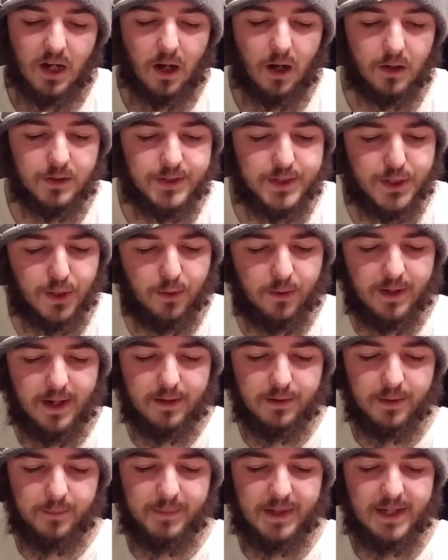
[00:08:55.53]
A third
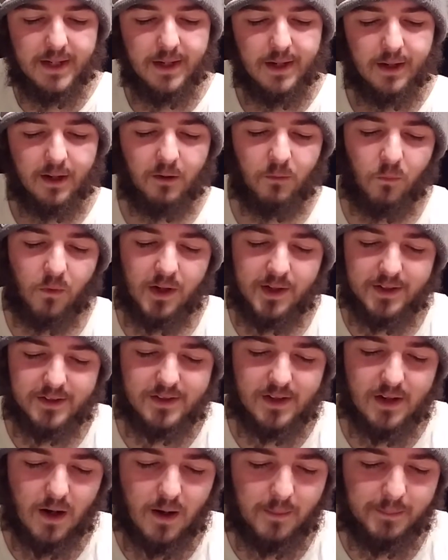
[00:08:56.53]
element in what is
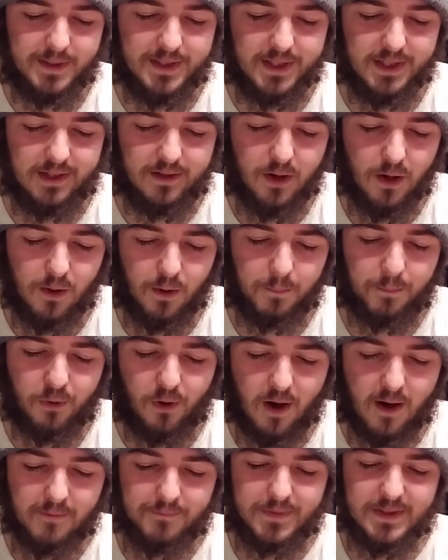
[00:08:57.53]
commonly called
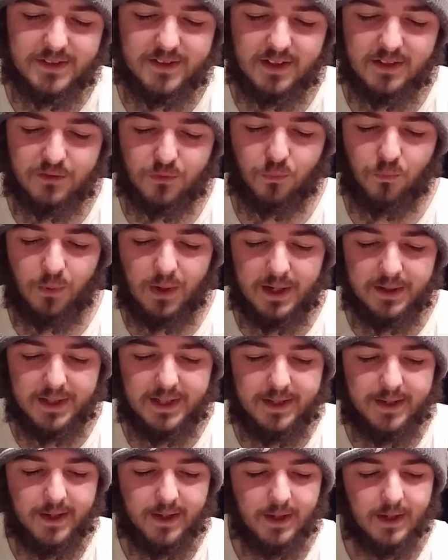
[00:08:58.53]
profits is
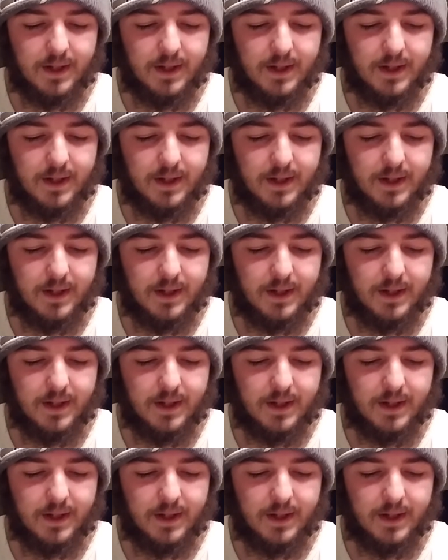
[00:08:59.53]
really